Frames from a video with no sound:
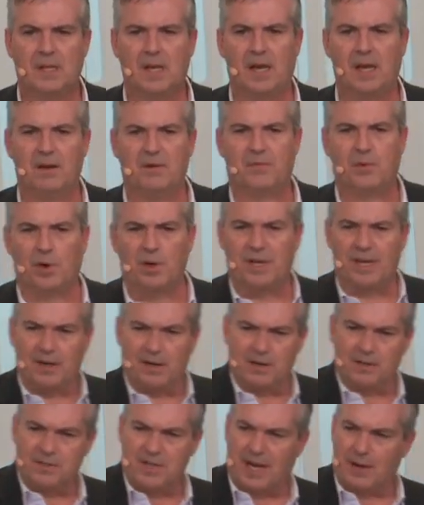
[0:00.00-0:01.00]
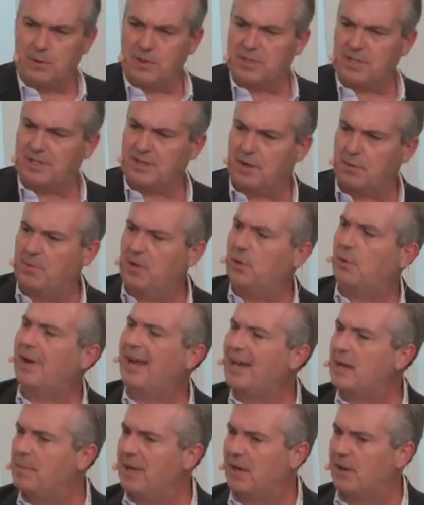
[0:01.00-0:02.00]
For years I was a computer
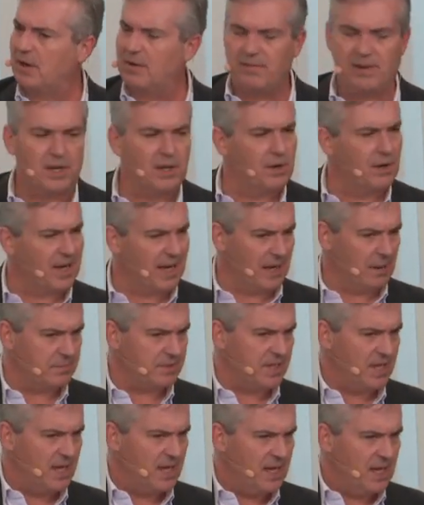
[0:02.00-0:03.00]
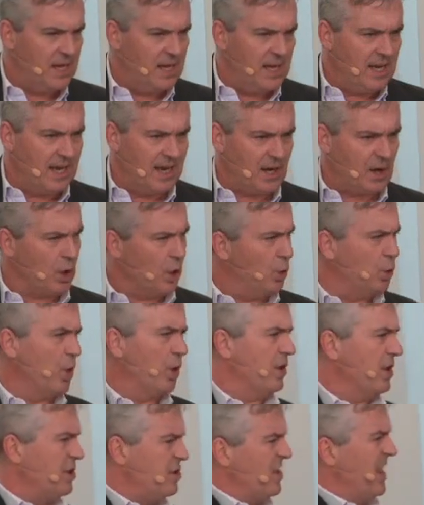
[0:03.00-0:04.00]
animator in video games. And I
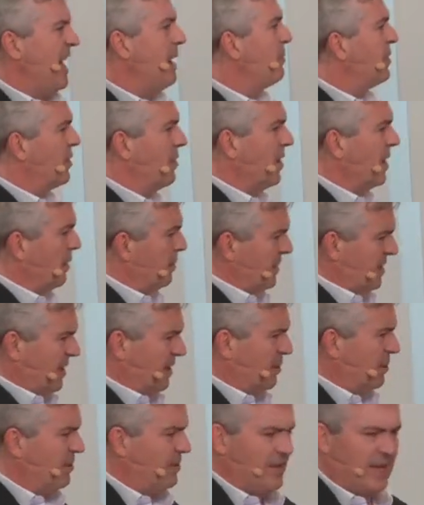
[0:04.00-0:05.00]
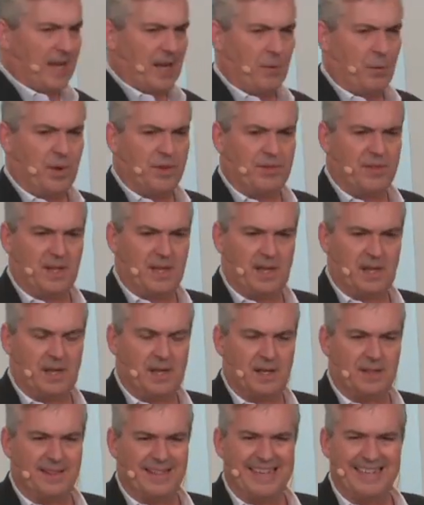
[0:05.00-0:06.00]
co-wrote a chapter on a particular thing with the
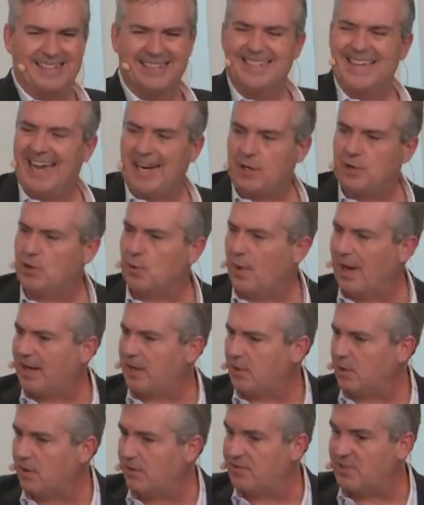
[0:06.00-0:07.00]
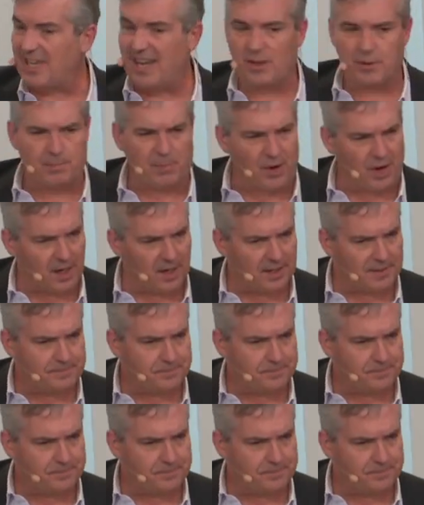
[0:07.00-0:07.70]
then tech director of South Park.